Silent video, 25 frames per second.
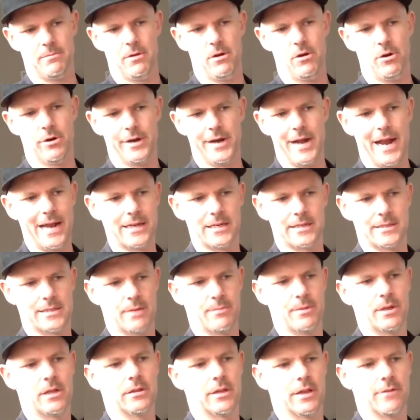on an
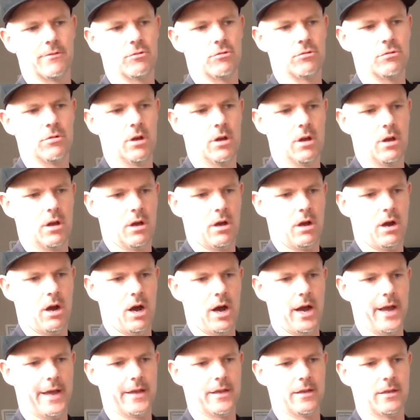academic level,
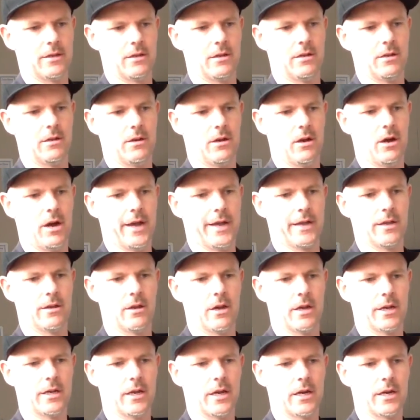I
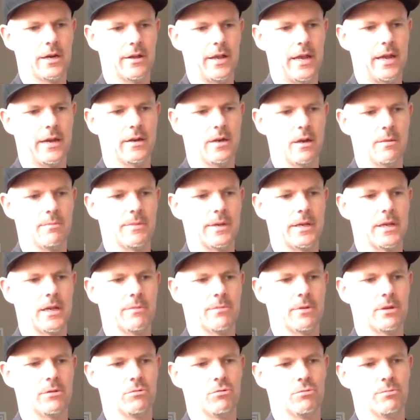kind of end up
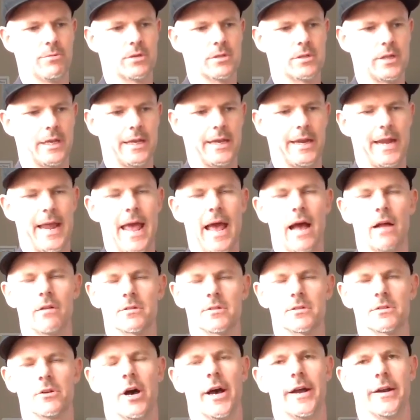becoming almost like an
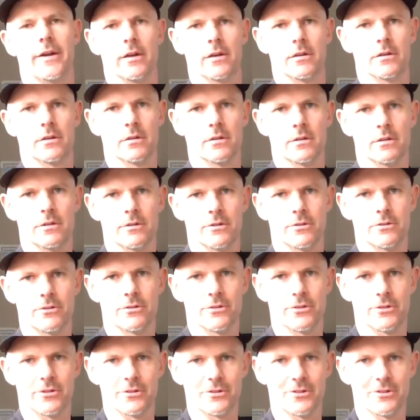outsider to the